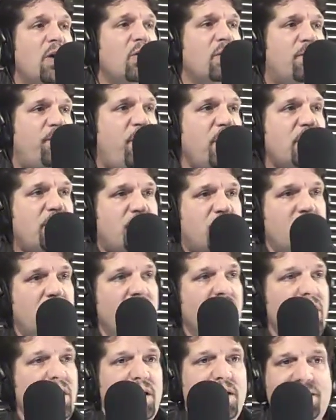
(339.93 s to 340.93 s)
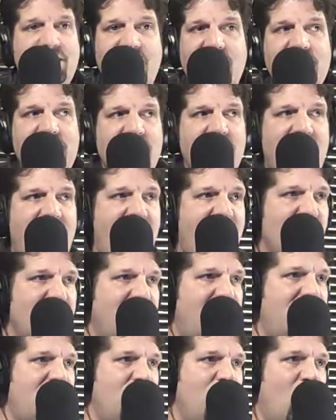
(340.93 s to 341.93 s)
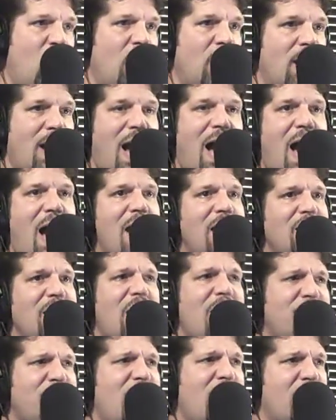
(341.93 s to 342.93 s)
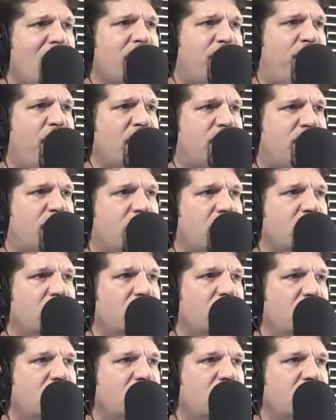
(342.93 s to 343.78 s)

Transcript: Derek Fisher doesn't count anymore. I love Derek Fisher.